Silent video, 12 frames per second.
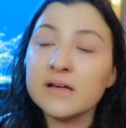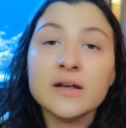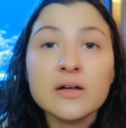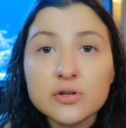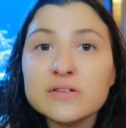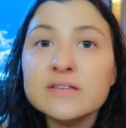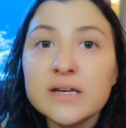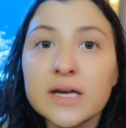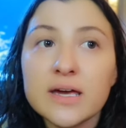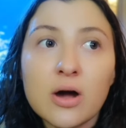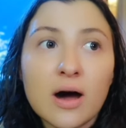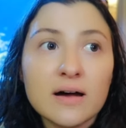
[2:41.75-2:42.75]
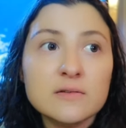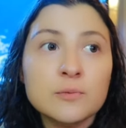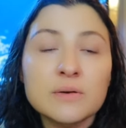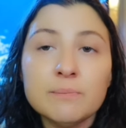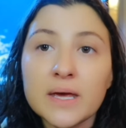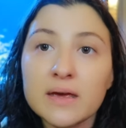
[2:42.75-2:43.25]
Another sneaky cost
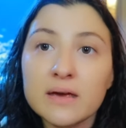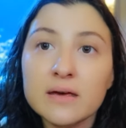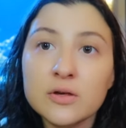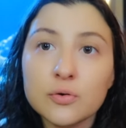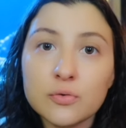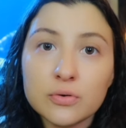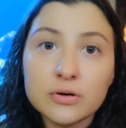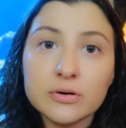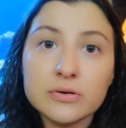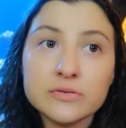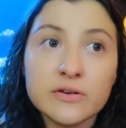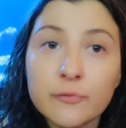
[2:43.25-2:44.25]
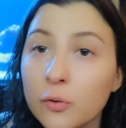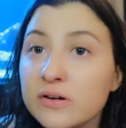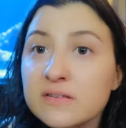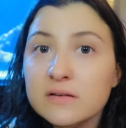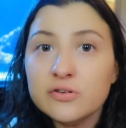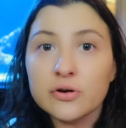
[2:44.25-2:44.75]
would be your
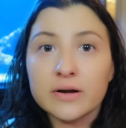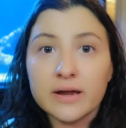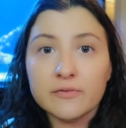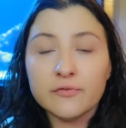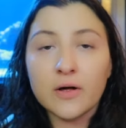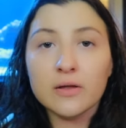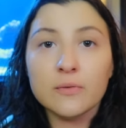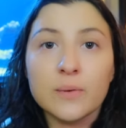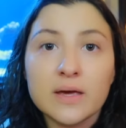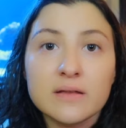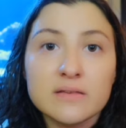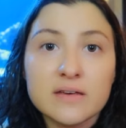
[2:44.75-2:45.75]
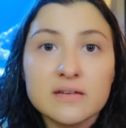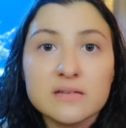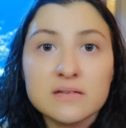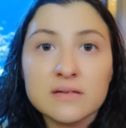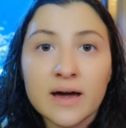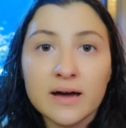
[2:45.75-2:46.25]
divorce attorney following
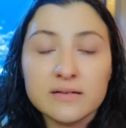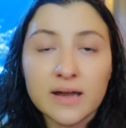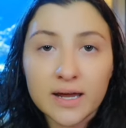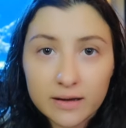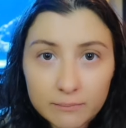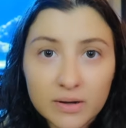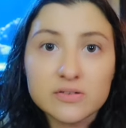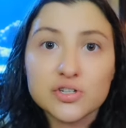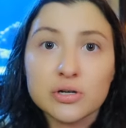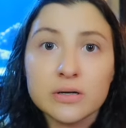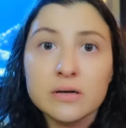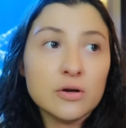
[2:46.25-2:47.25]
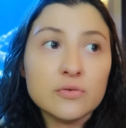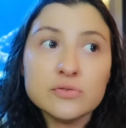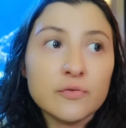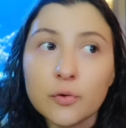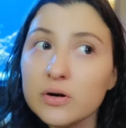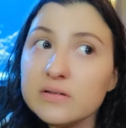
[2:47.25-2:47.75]
this tank combustion. You know,
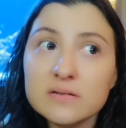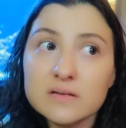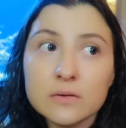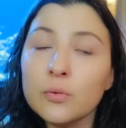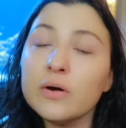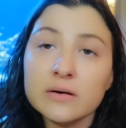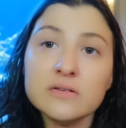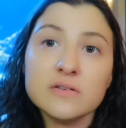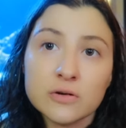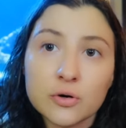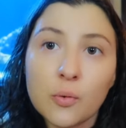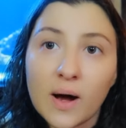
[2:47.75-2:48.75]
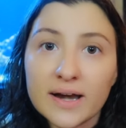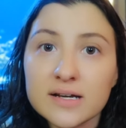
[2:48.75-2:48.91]
divorce lawyers are quite